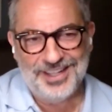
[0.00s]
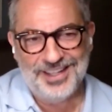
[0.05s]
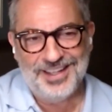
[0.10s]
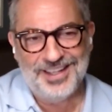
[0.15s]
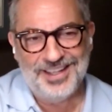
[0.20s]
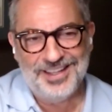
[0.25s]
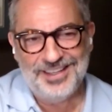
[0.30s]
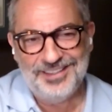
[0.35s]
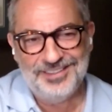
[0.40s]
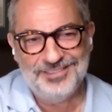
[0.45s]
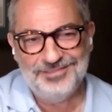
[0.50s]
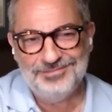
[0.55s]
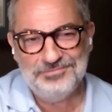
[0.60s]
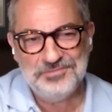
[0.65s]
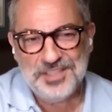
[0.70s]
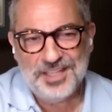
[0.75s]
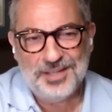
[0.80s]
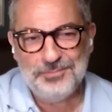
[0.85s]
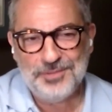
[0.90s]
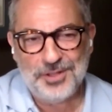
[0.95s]

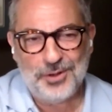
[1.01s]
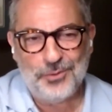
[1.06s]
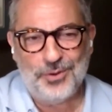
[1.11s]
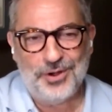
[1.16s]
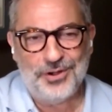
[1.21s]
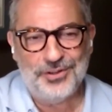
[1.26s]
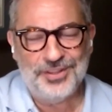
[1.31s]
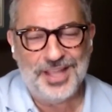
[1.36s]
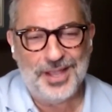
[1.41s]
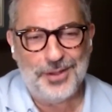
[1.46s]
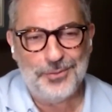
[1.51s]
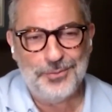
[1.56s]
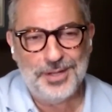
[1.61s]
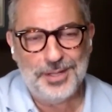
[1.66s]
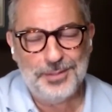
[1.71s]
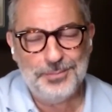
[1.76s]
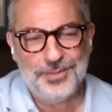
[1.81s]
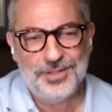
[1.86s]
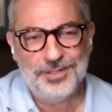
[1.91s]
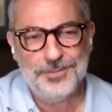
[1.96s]
I'm not wired that
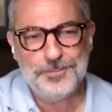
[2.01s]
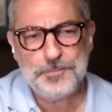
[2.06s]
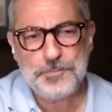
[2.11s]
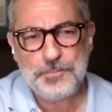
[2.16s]
way, but